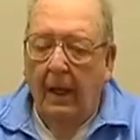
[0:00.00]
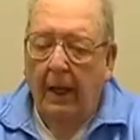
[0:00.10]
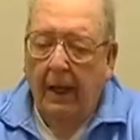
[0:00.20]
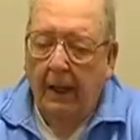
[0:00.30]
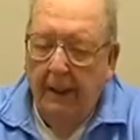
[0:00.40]

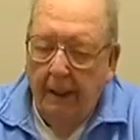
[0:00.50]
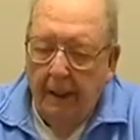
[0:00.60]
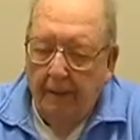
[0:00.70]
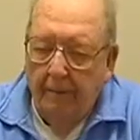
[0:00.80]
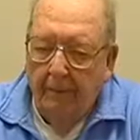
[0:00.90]
and
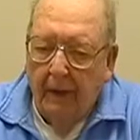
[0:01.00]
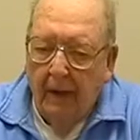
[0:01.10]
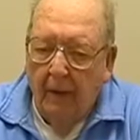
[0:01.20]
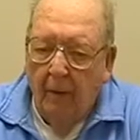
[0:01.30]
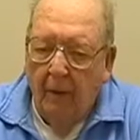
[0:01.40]
uh,
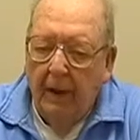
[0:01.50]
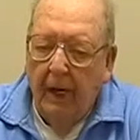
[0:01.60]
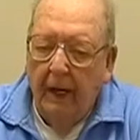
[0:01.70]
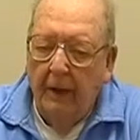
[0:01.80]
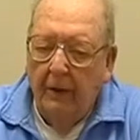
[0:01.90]
we
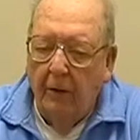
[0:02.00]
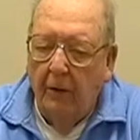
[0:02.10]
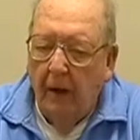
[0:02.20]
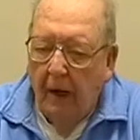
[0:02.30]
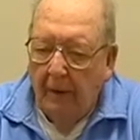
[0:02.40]
had to
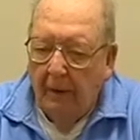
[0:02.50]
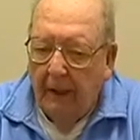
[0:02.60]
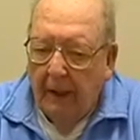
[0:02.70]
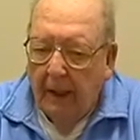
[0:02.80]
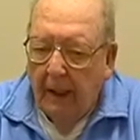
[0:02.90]

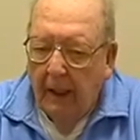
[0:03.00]
copy.